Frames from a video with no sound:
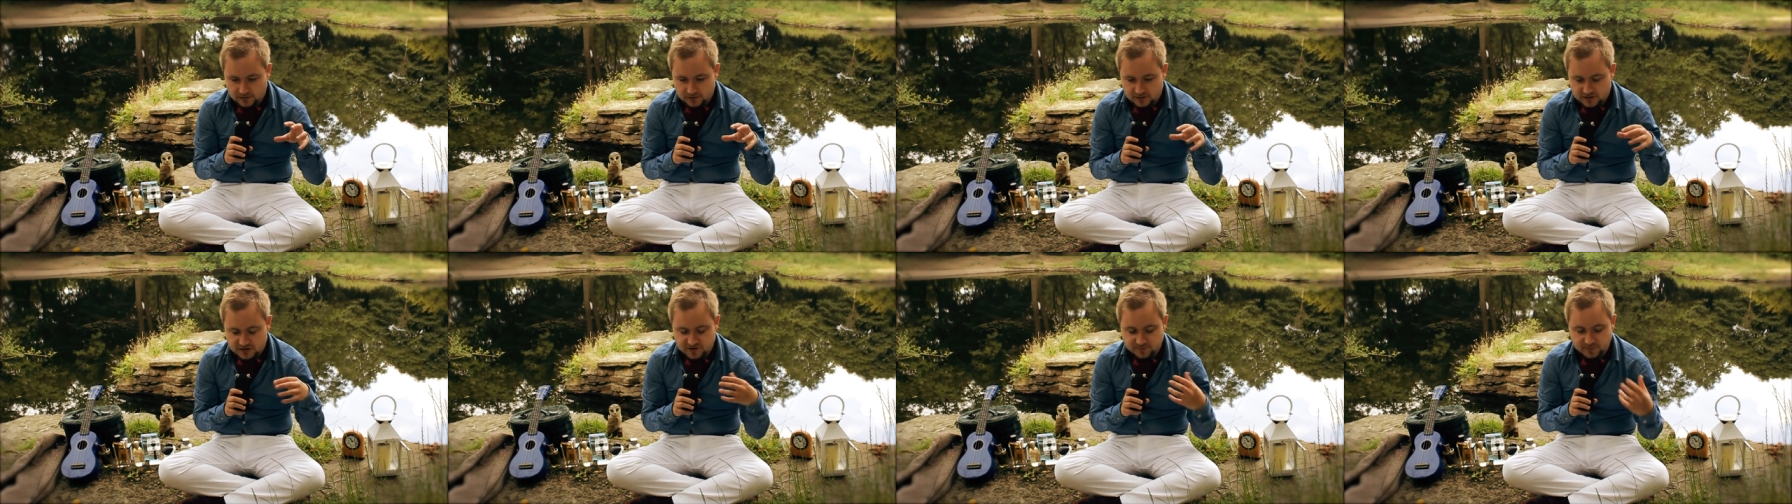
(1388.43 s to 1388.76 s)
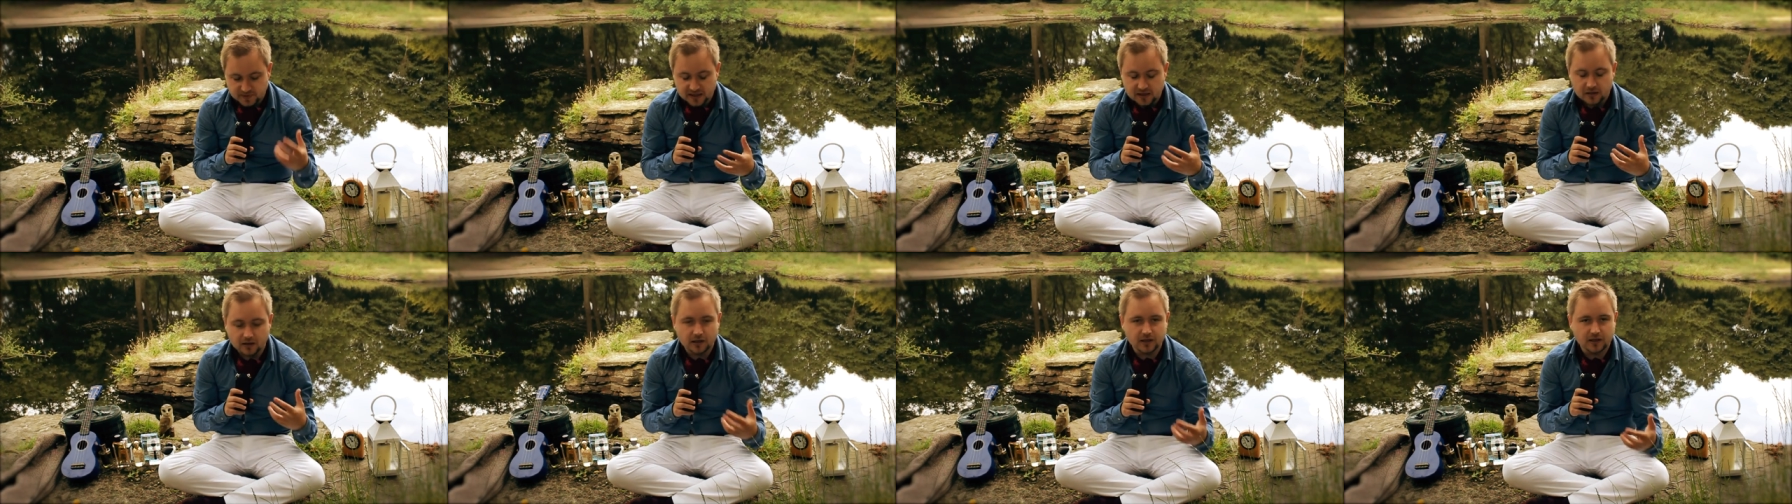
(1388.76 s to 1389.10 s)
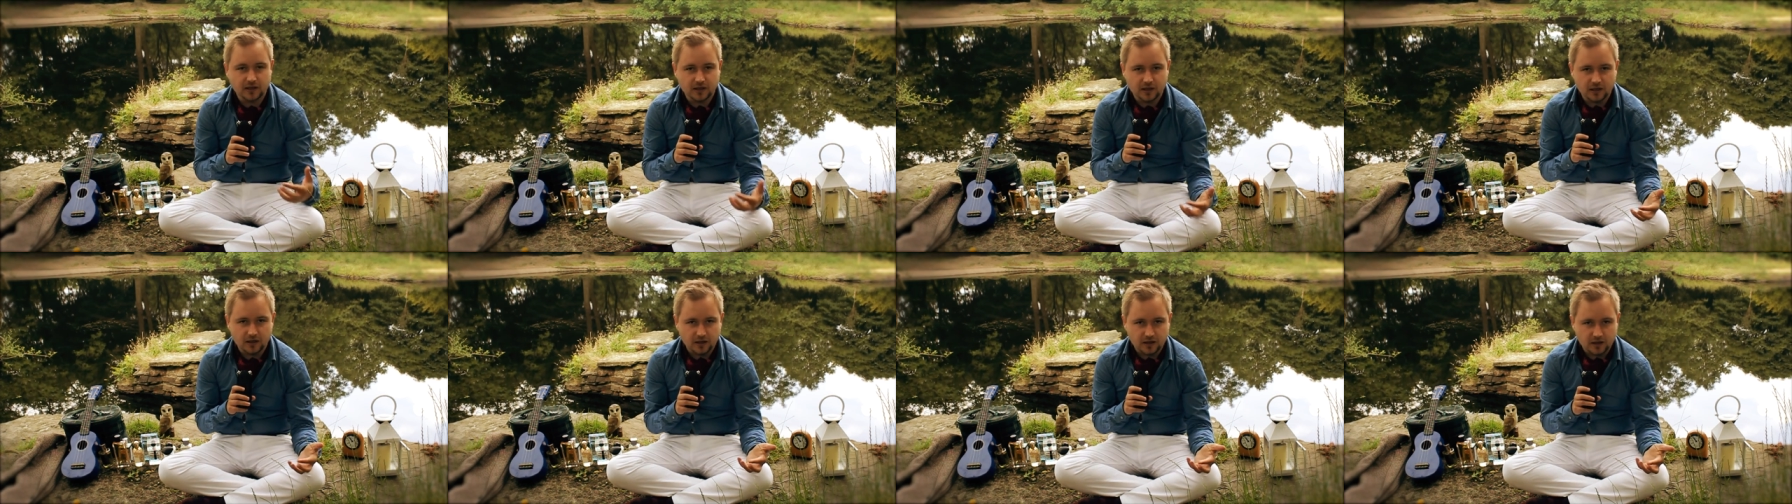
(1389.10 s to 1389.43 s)
speak
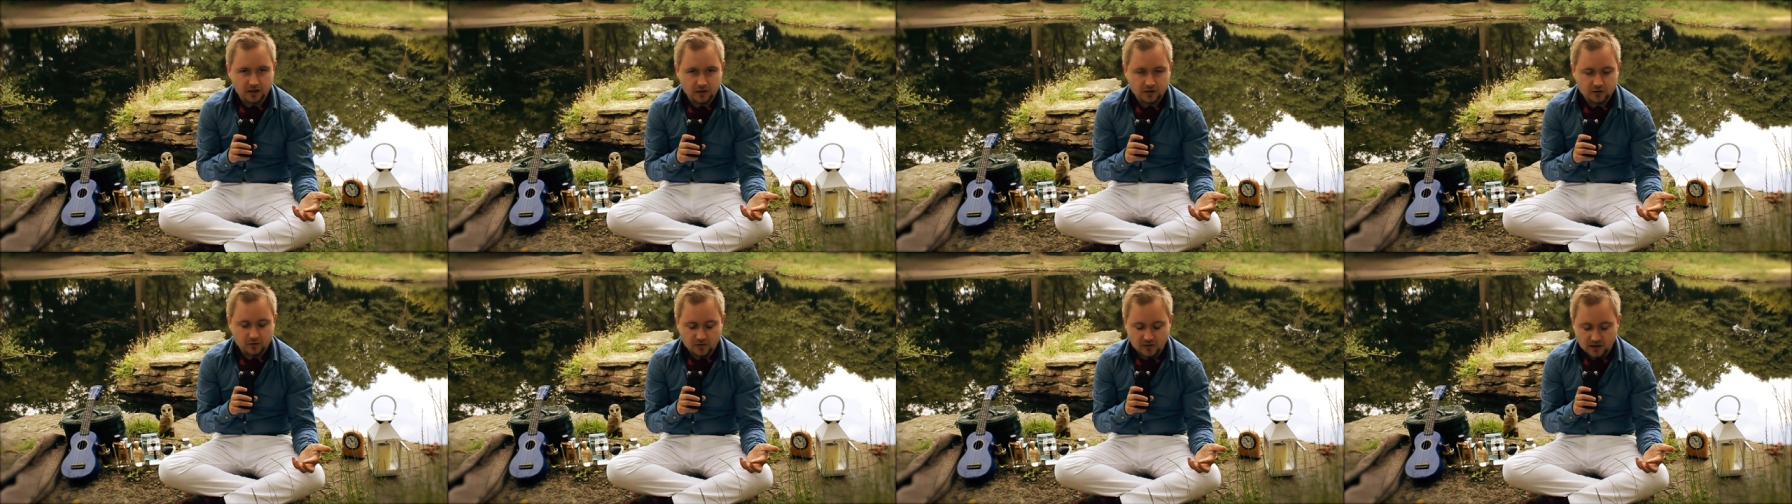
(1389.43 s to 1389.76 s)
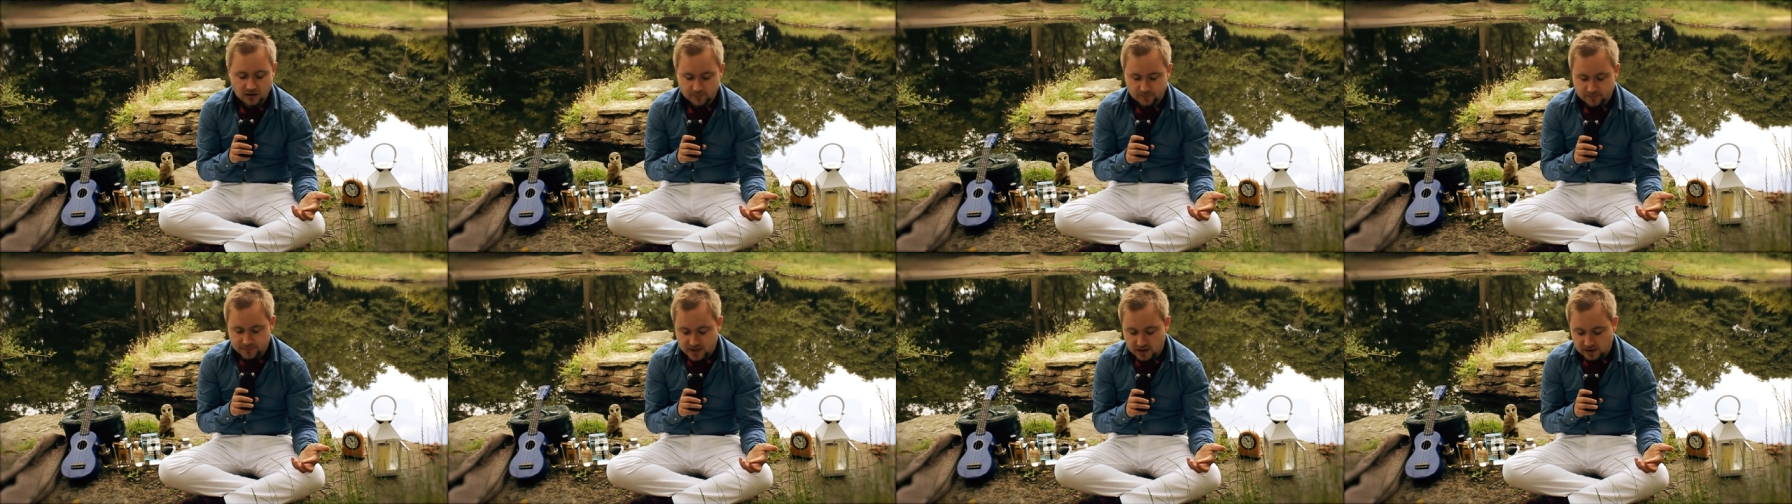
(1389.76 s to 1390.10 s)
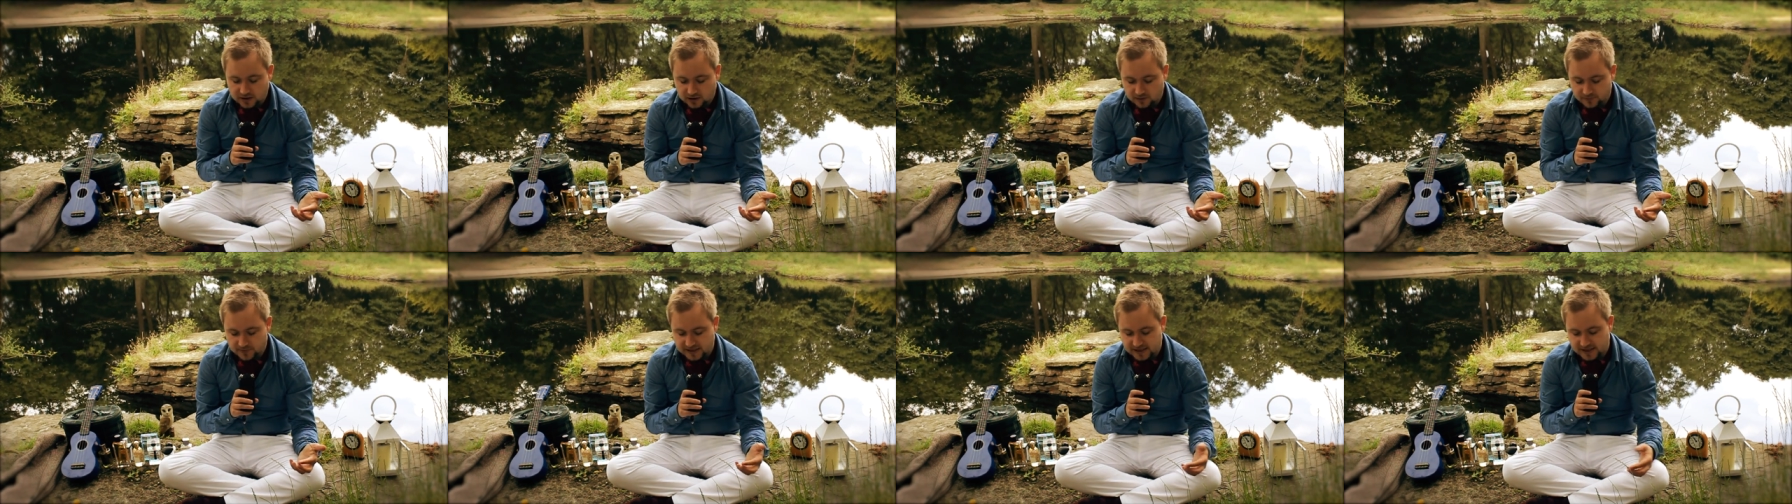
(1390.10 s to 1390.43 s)
a, a quite a, a,
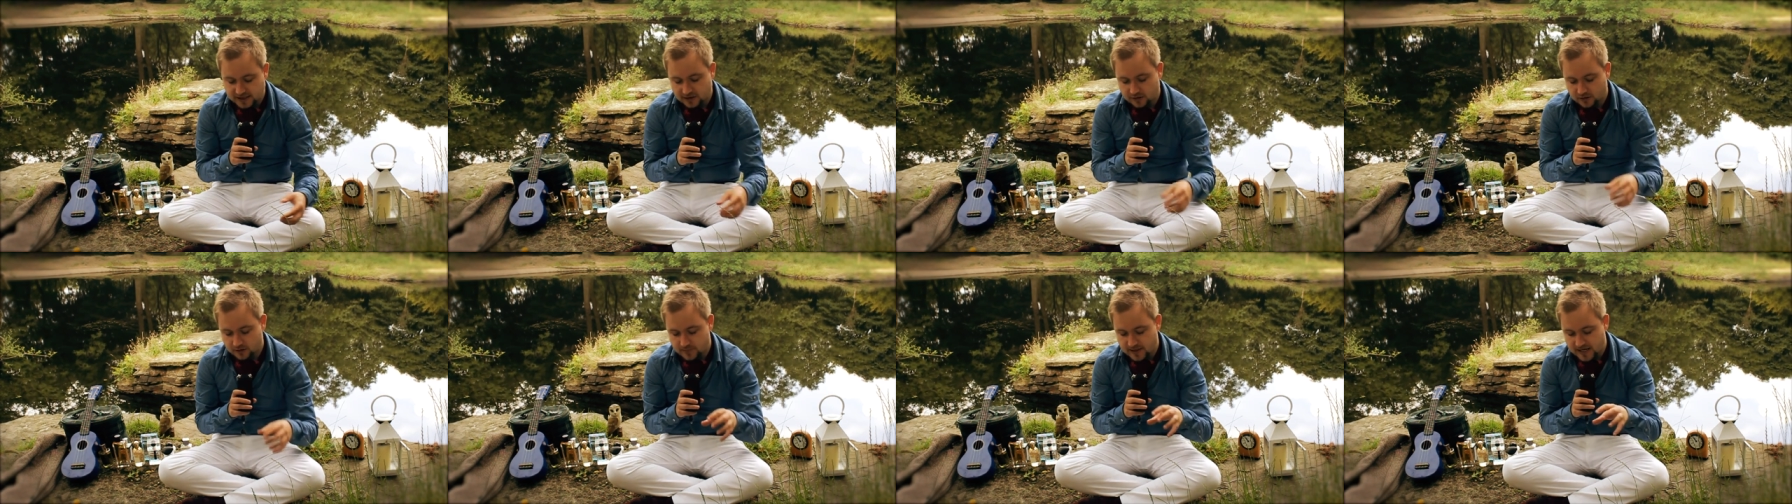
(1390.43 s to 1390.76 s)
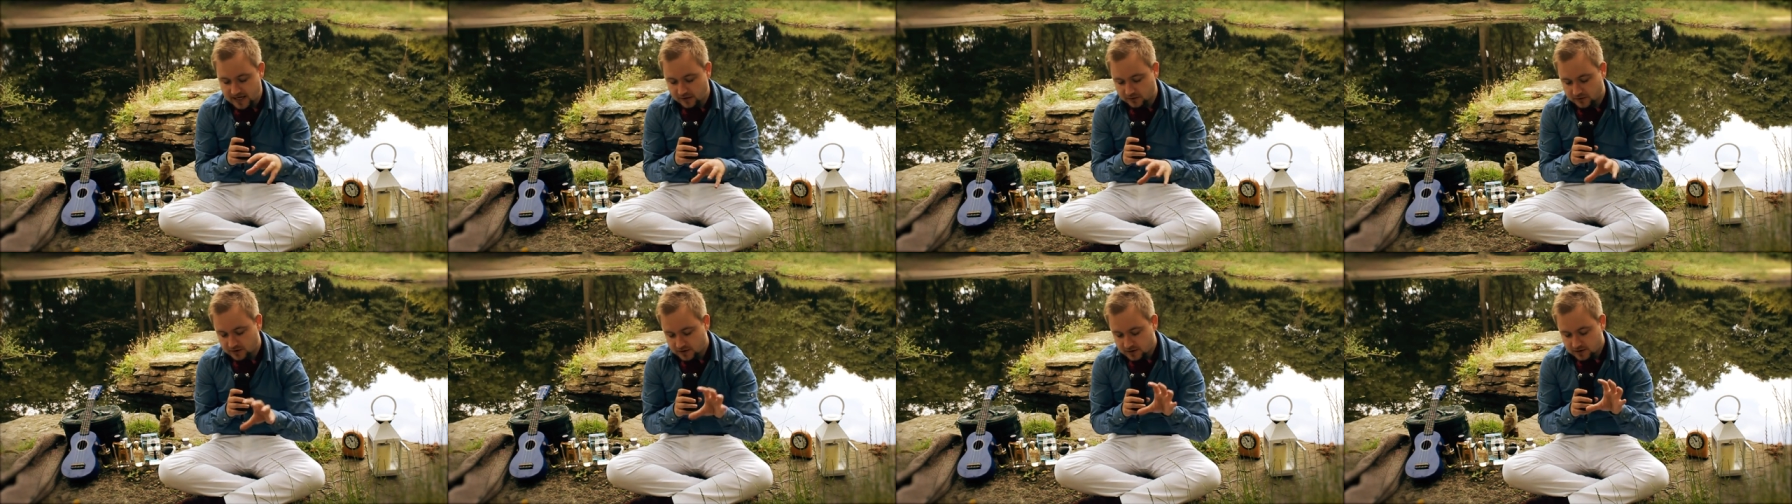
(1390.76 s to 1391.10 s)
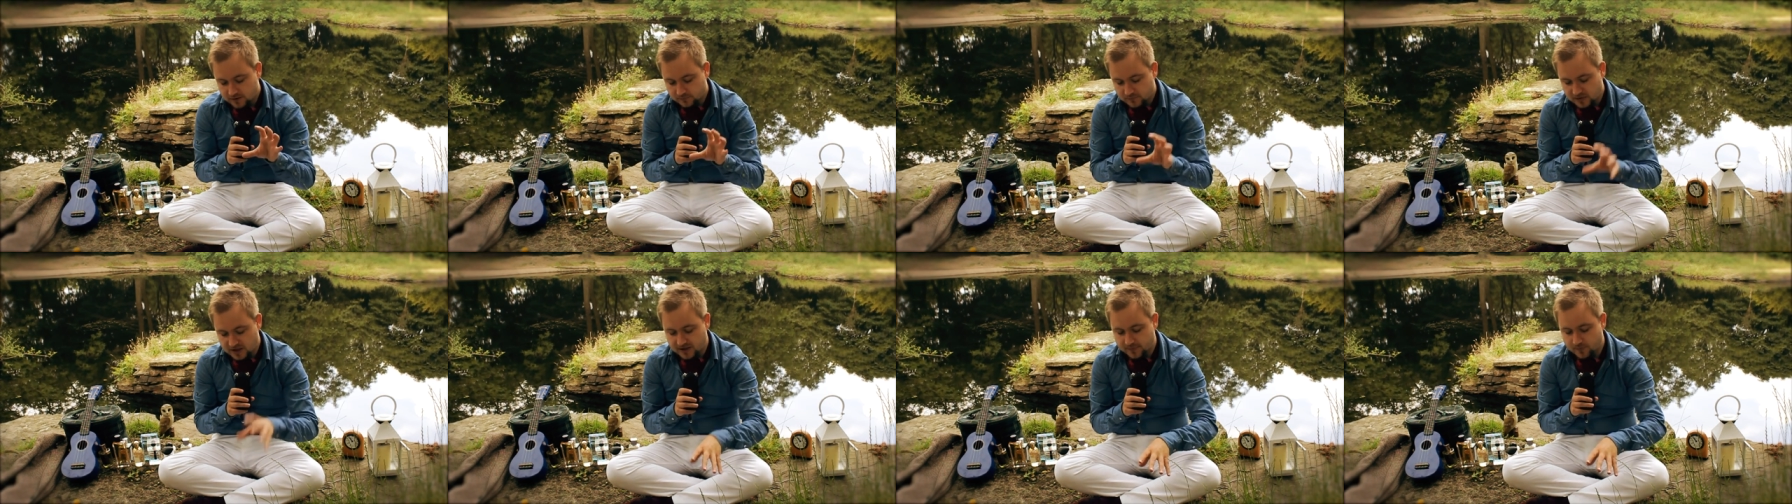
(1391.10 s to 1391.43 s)
little bit here about
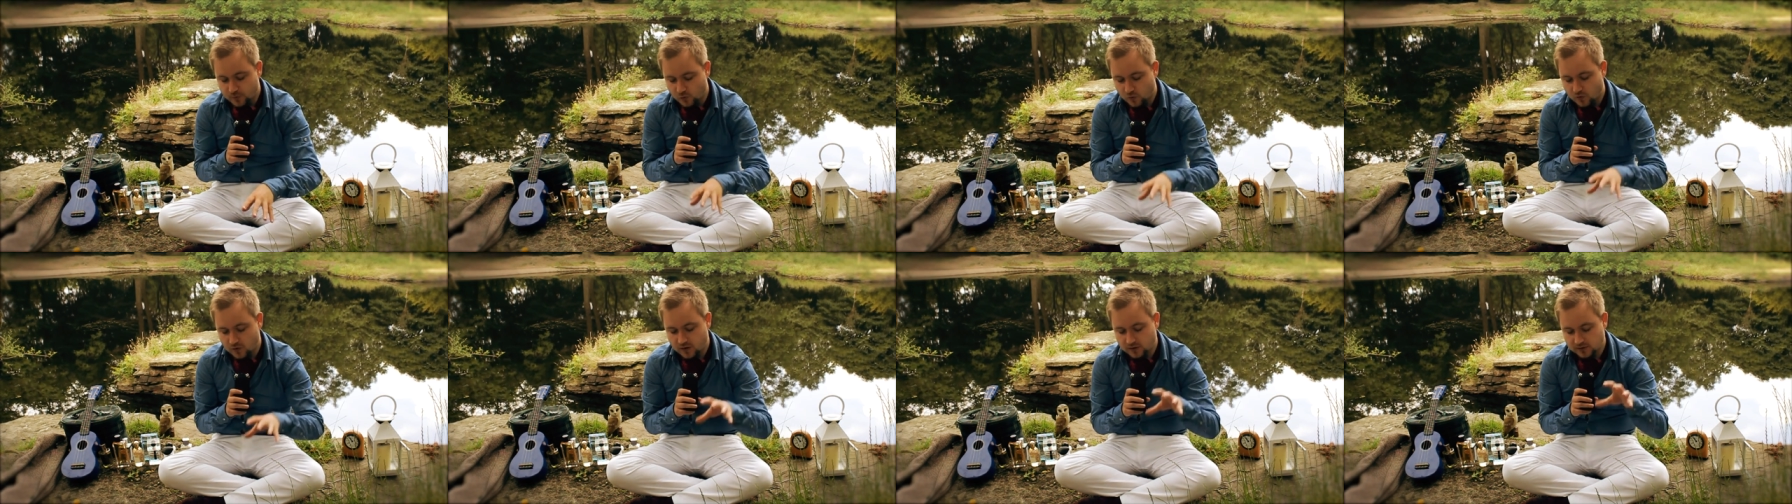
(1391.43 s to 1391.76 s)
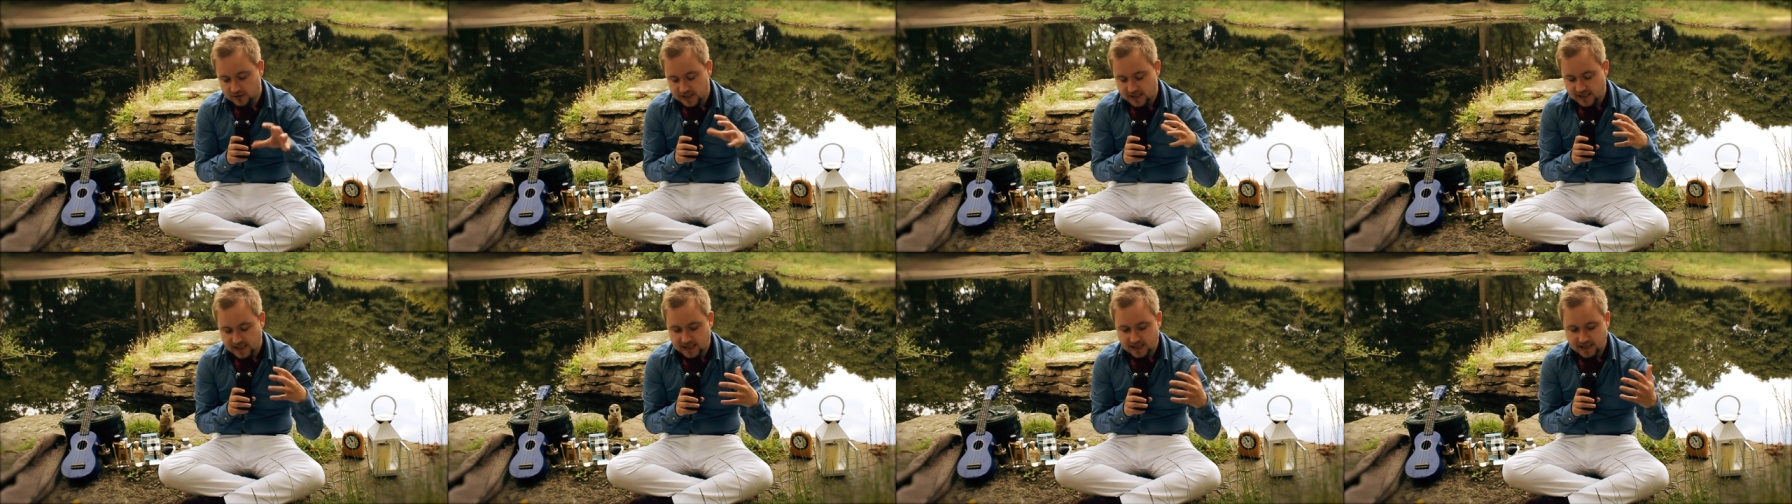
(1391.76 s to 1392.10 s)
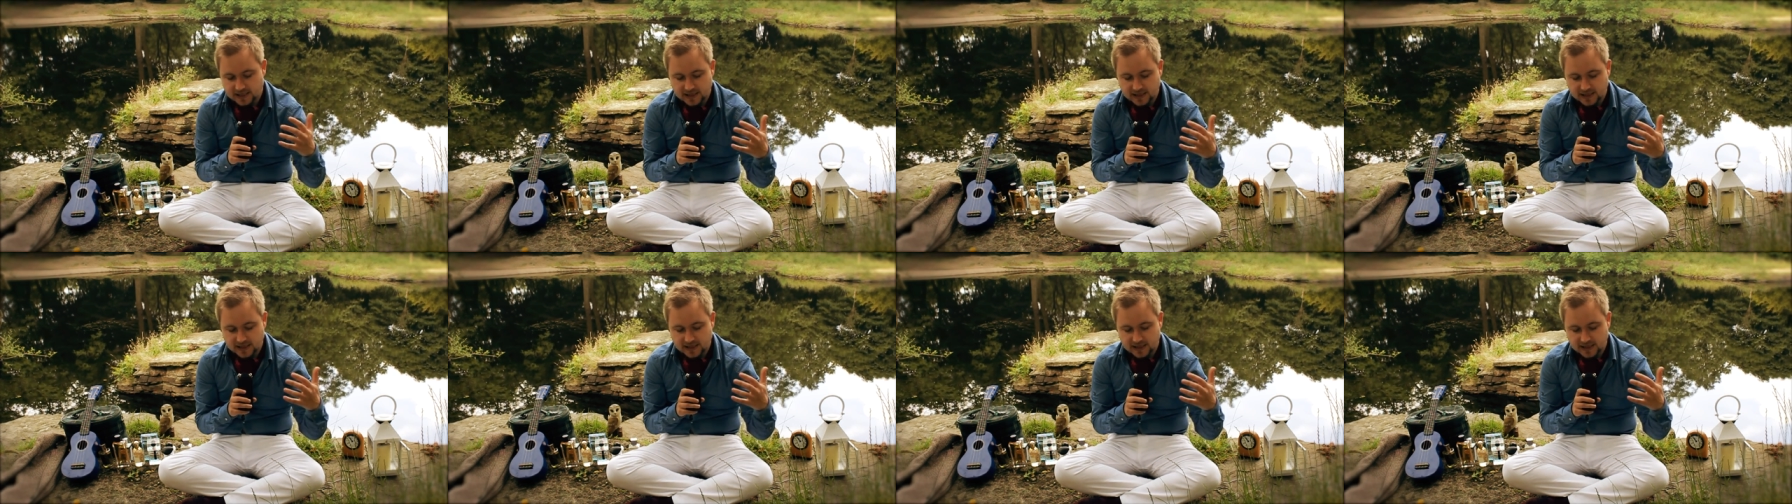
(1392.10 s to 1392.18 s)
my number one, uh,